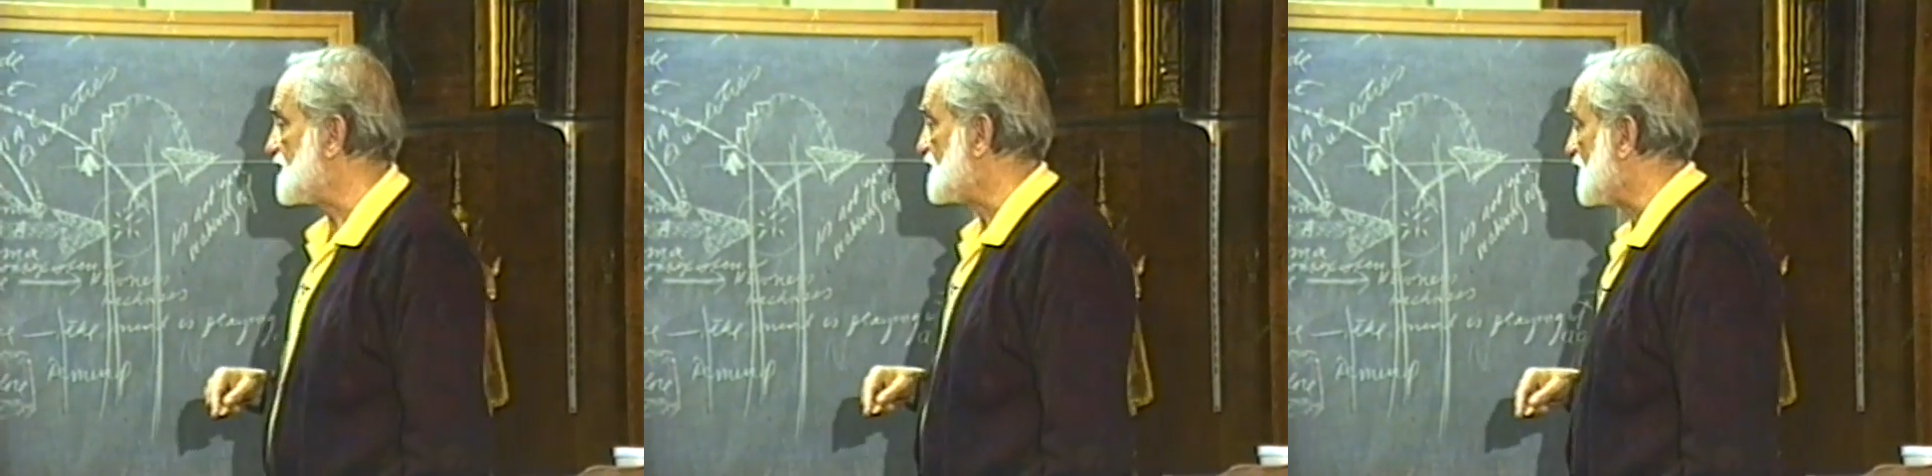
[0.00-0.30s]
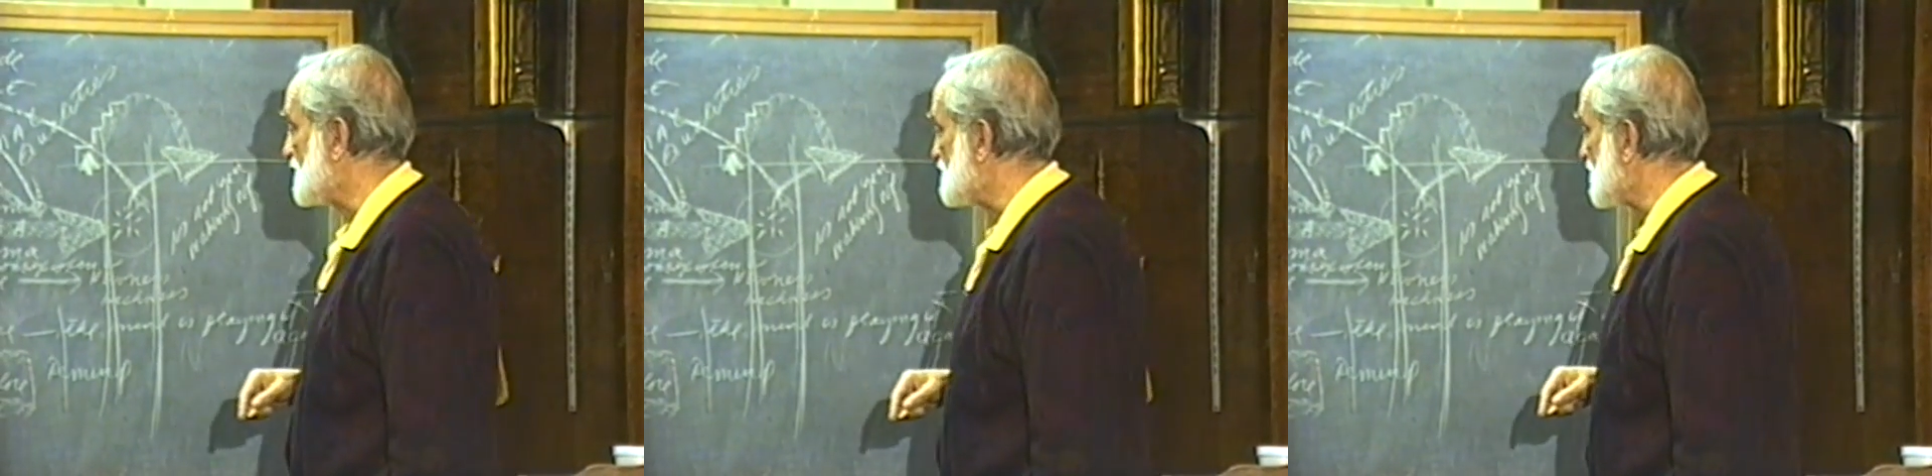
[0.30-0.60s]

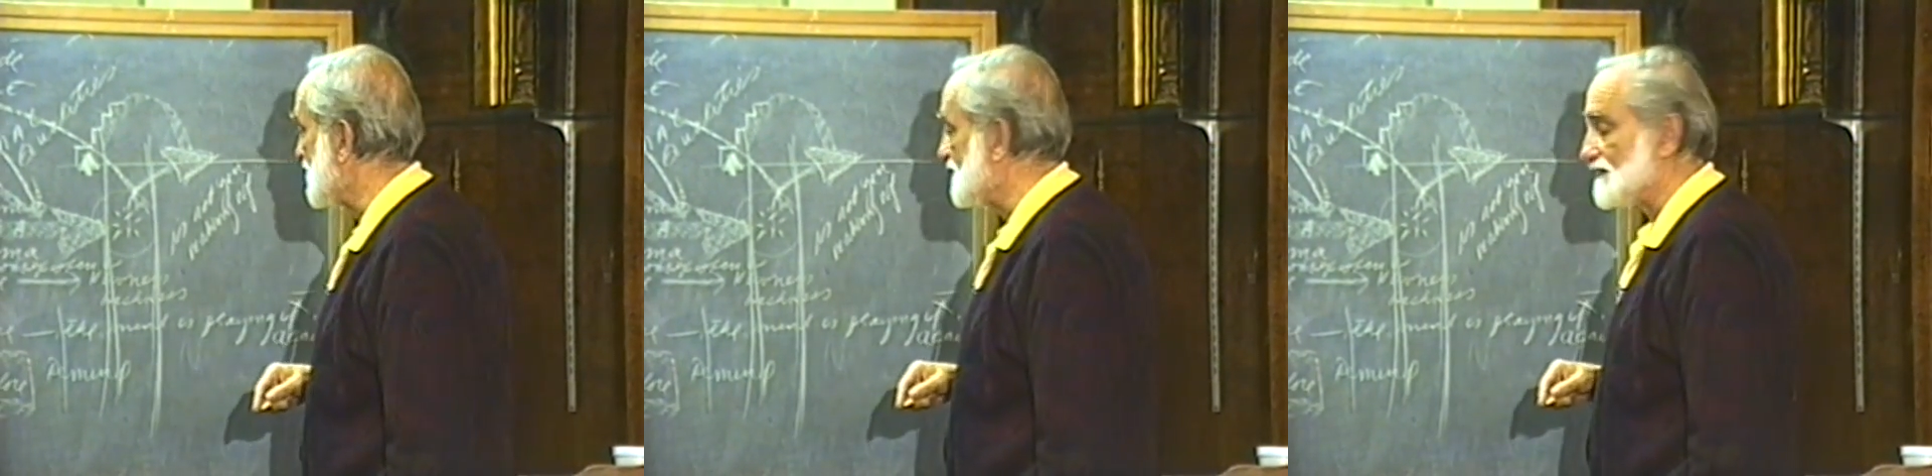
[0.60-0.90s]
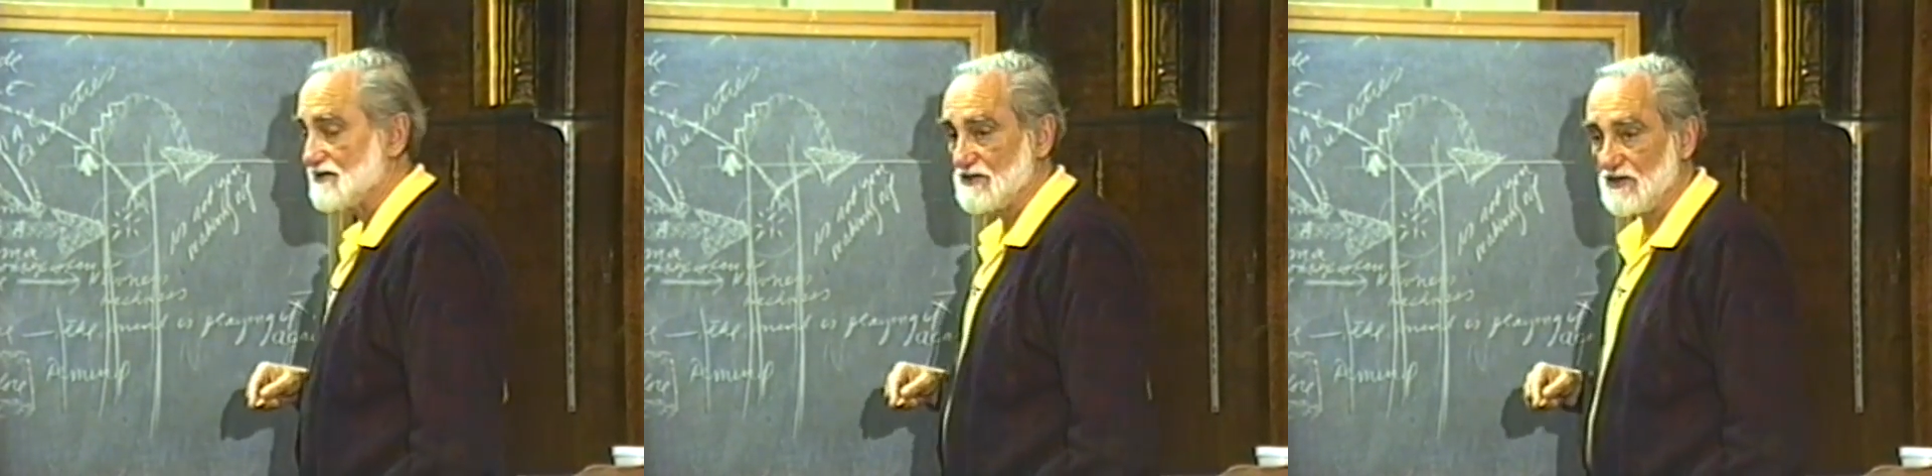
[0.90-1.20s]
indulging in
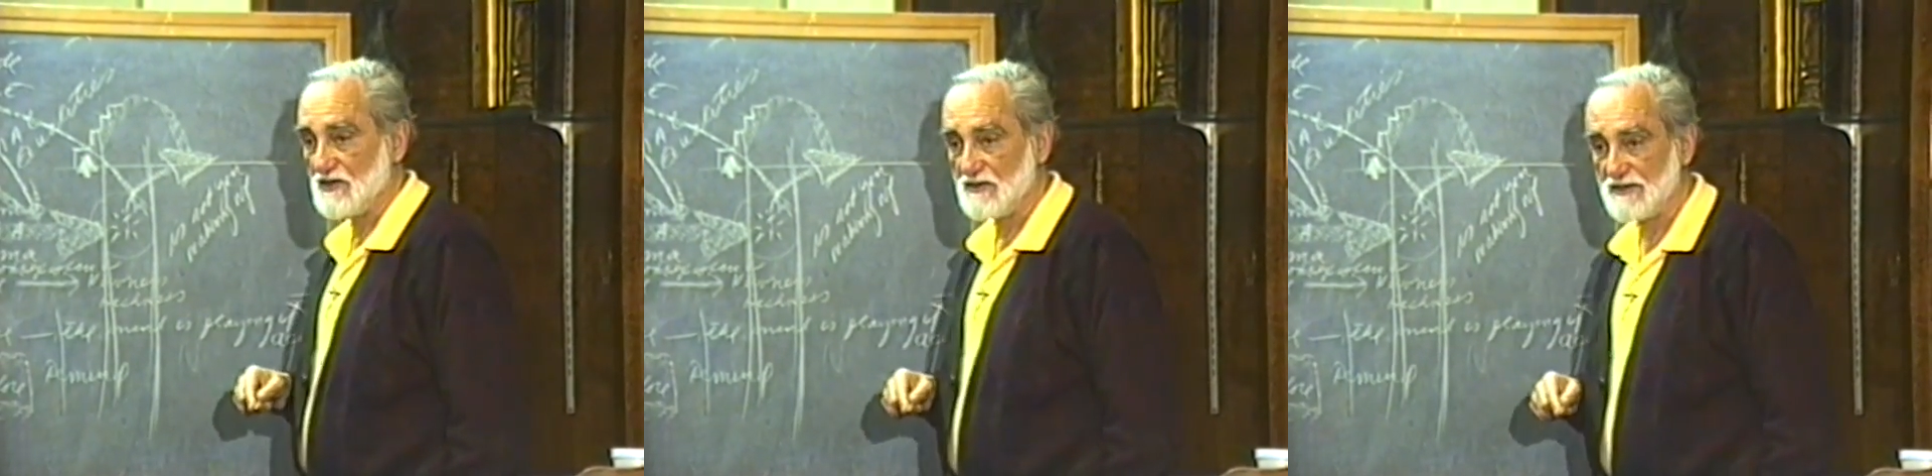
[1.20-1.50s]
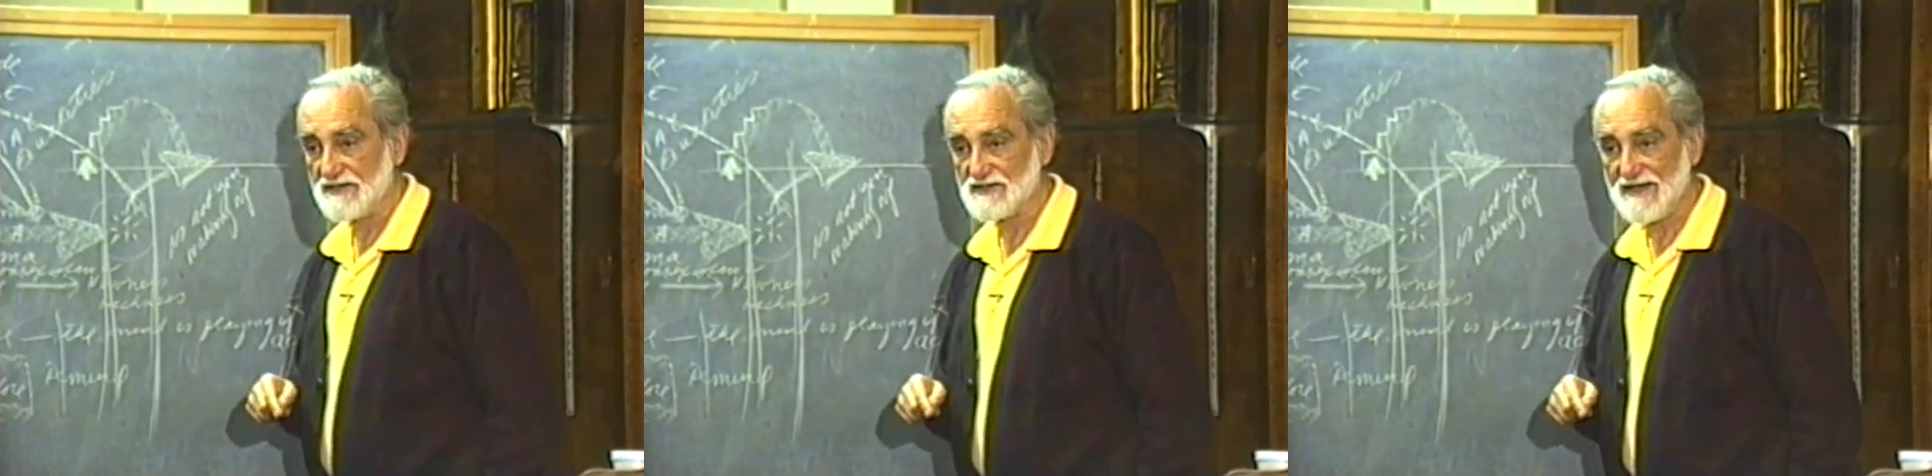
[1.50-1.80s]
this
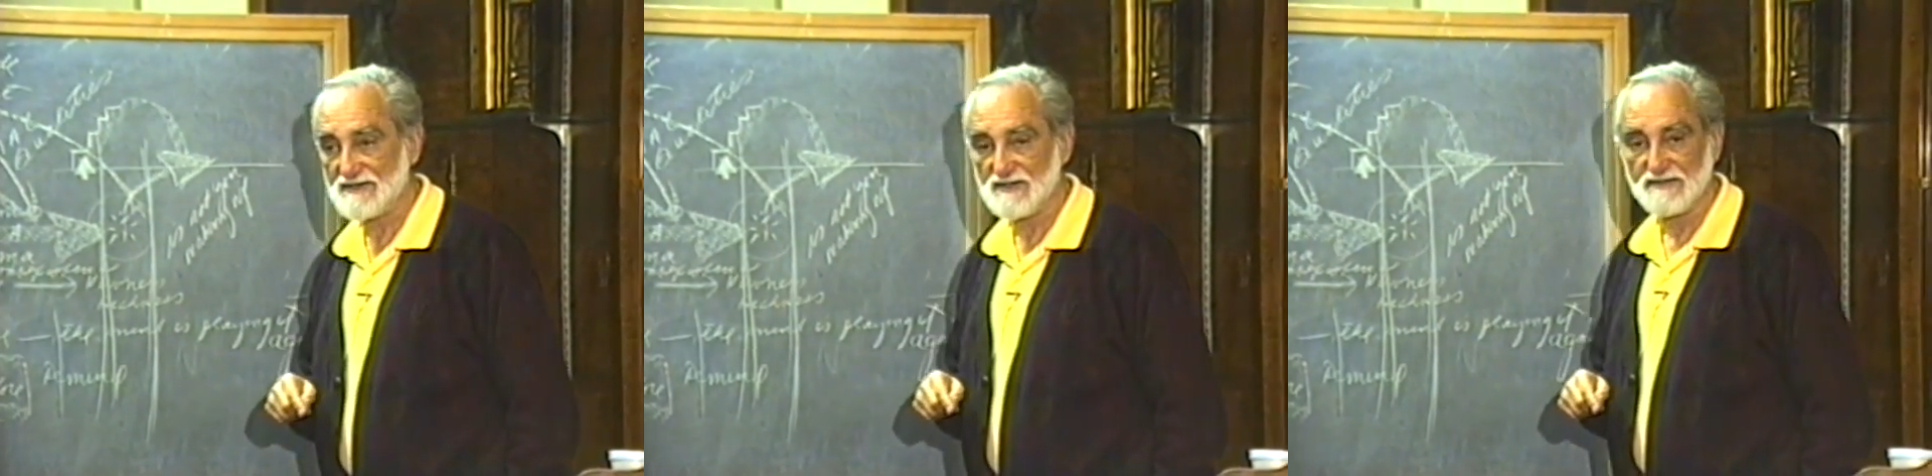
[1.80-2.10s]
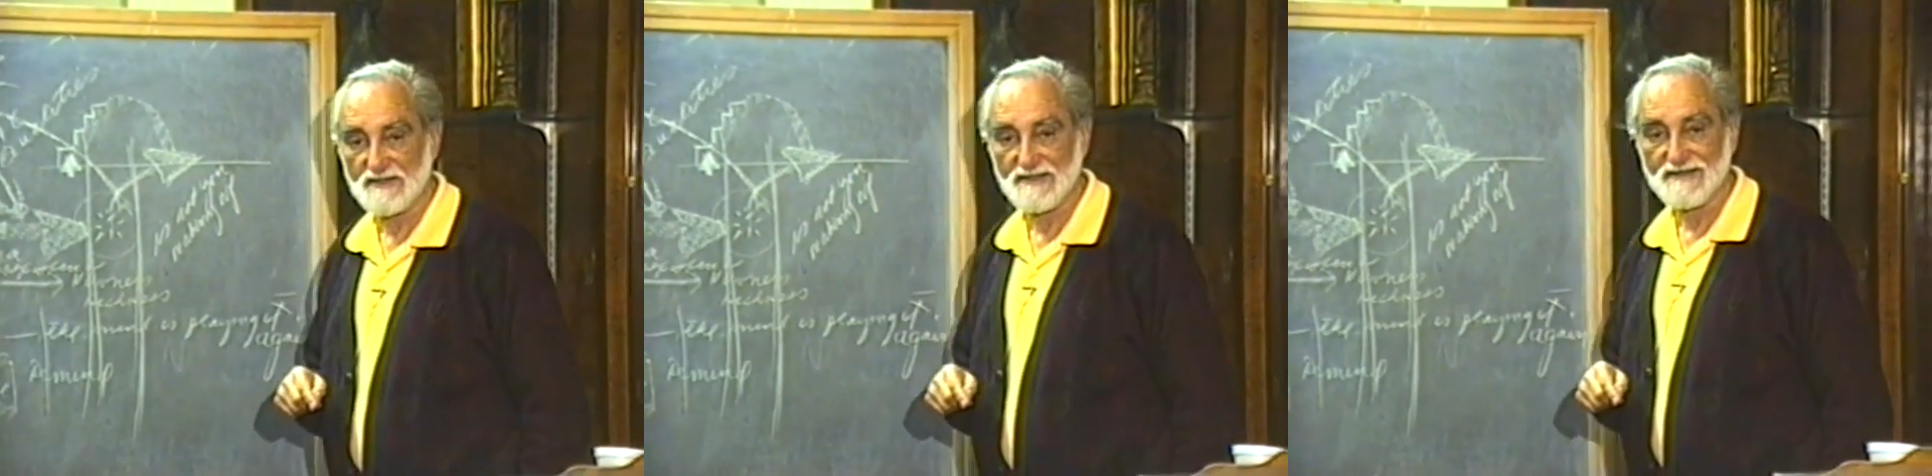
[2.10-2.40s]
curious
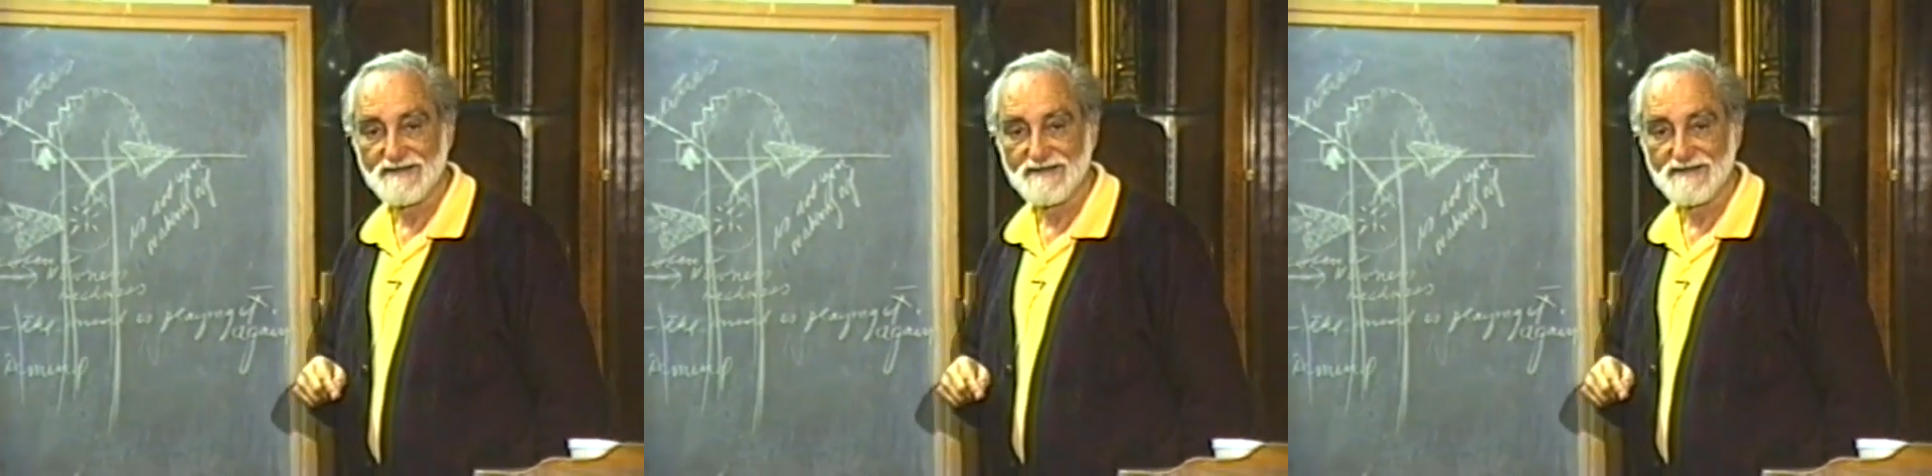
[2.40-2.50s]
activity.